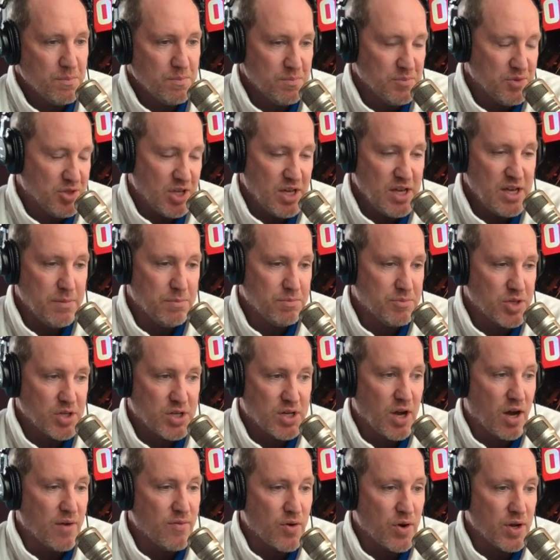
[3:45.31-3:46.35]
deep to
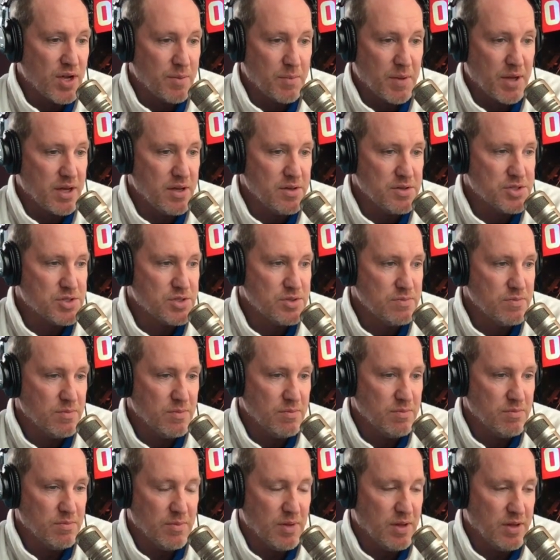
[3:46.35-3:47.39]
cover him? Like he's
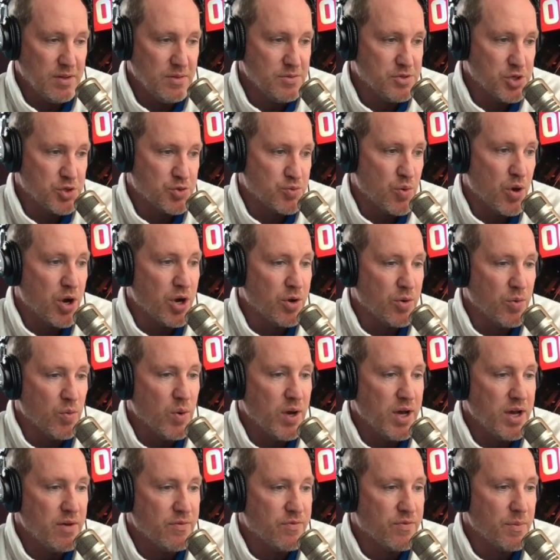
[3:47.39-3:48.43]
just running
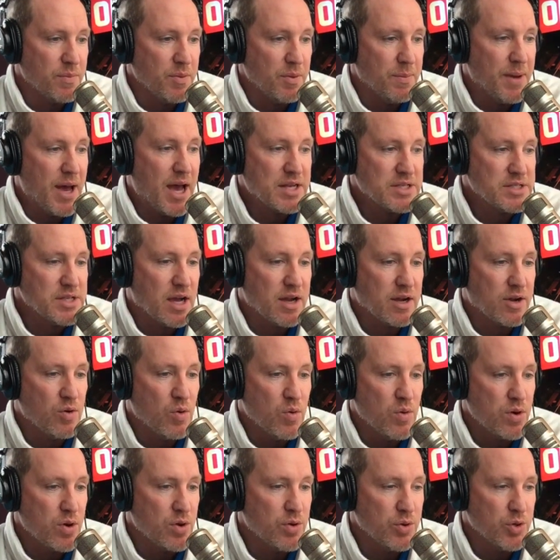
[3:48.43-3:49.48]
away from the backside
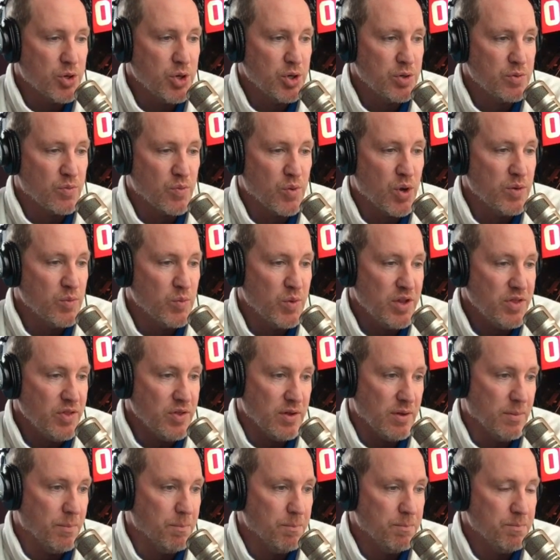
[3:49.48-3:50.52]
corner who couldn't run with
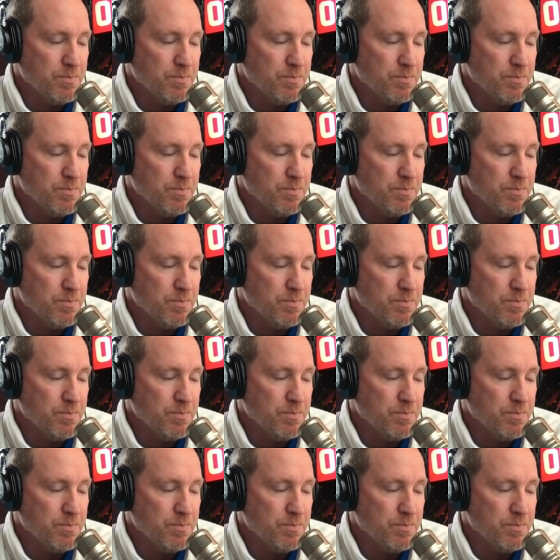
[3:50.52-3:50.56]
him.